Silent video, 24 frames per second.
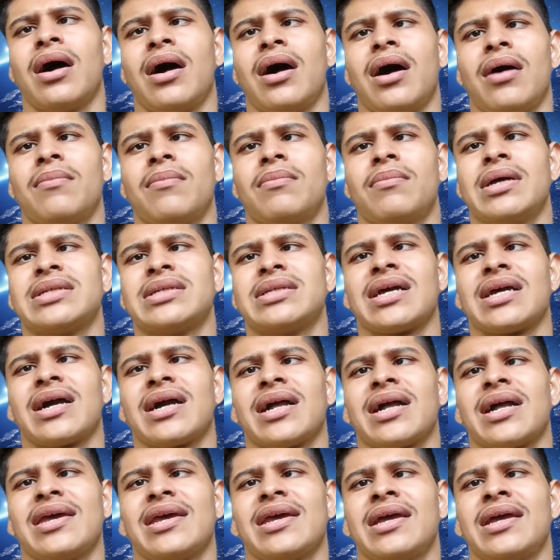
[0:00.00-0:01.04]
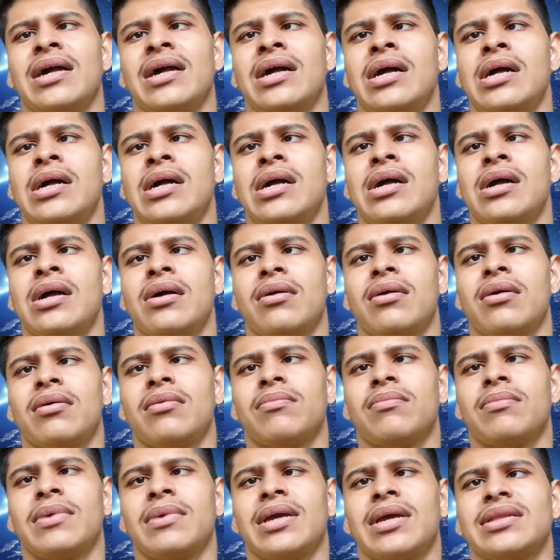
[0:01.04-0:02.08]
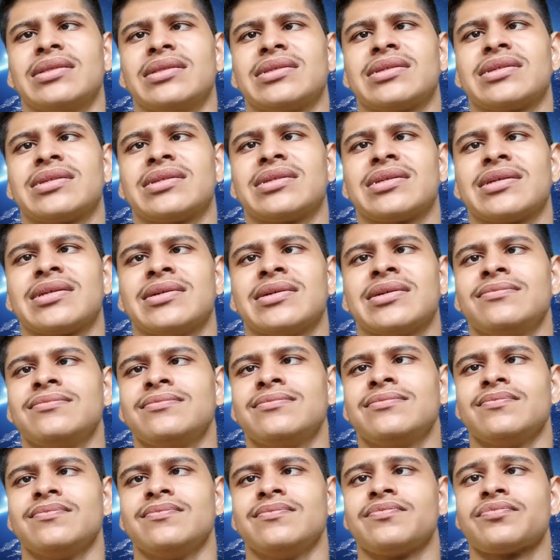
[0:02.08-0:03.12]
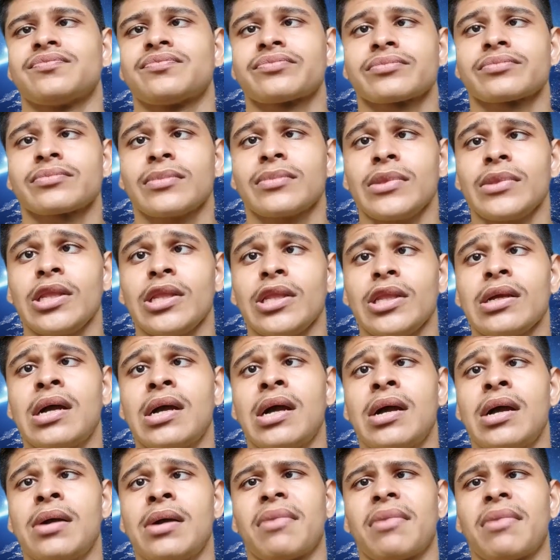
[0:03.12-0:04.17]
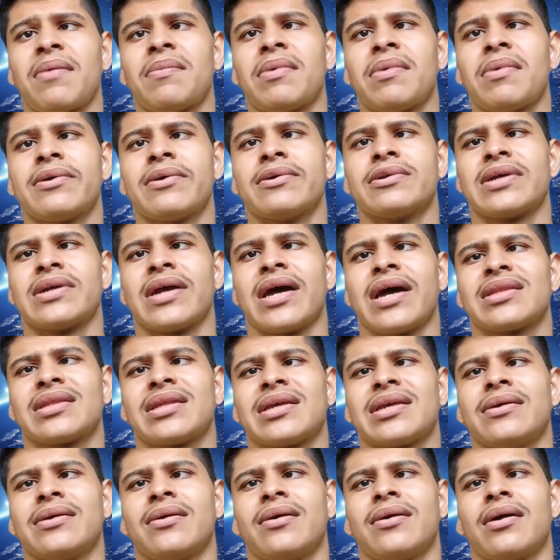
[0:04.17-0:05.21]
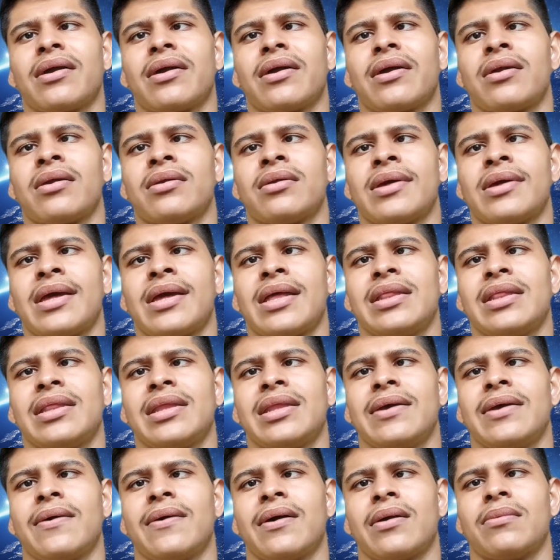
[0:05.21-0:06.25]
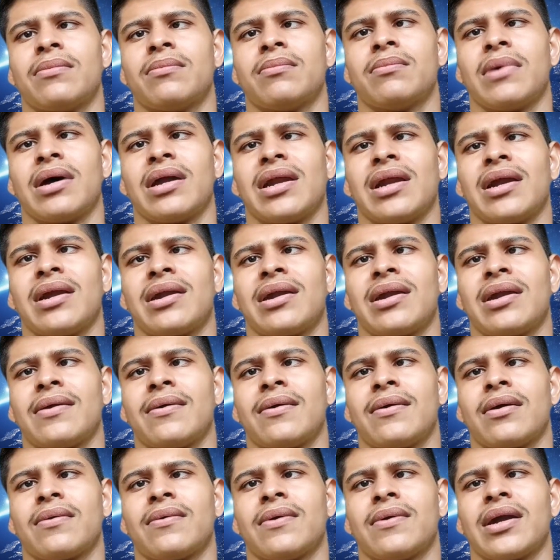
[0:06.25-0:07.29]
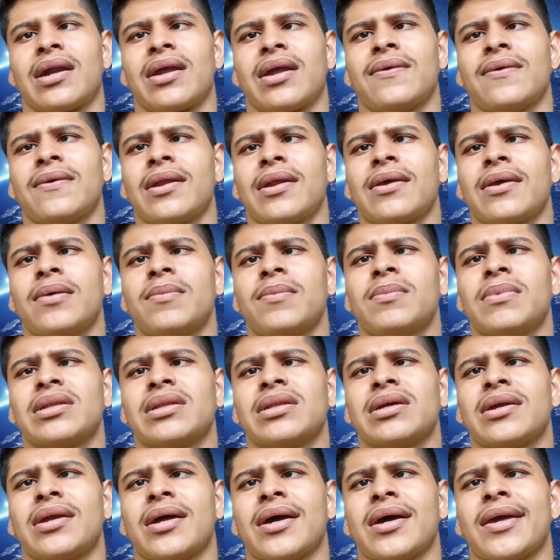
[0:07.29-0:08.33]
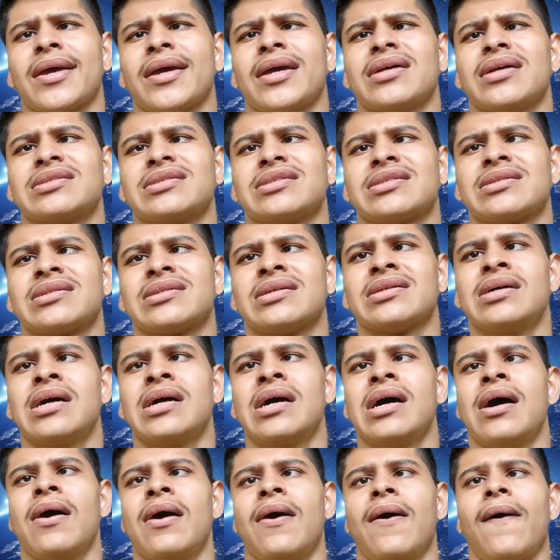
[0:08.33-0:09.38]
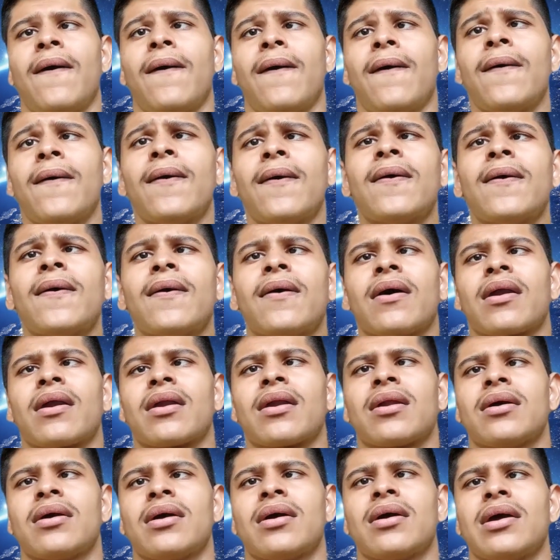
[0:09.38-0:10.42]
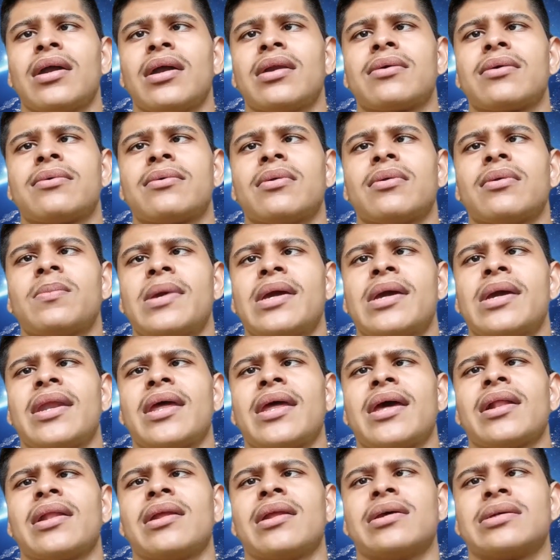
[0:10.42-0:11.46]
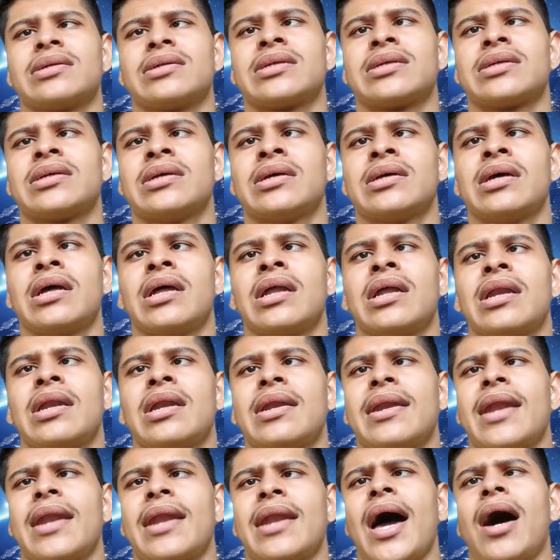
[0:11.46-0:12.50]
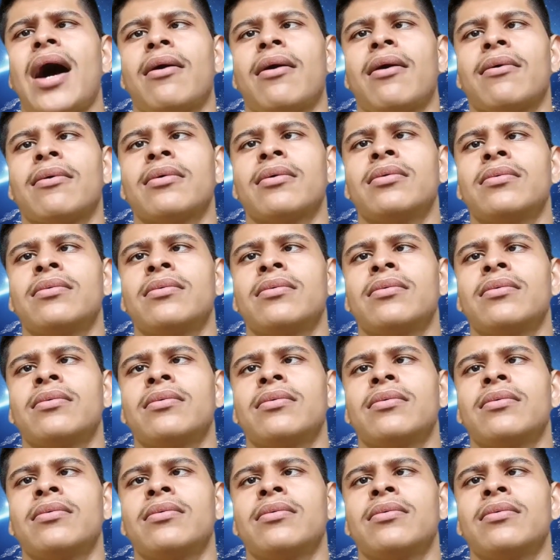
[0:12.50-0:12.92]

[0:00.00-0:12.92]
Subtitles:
basically means maybe Gujarati or Hindi or Marathi or whatever your mother tongue is, or it could be in English. Now,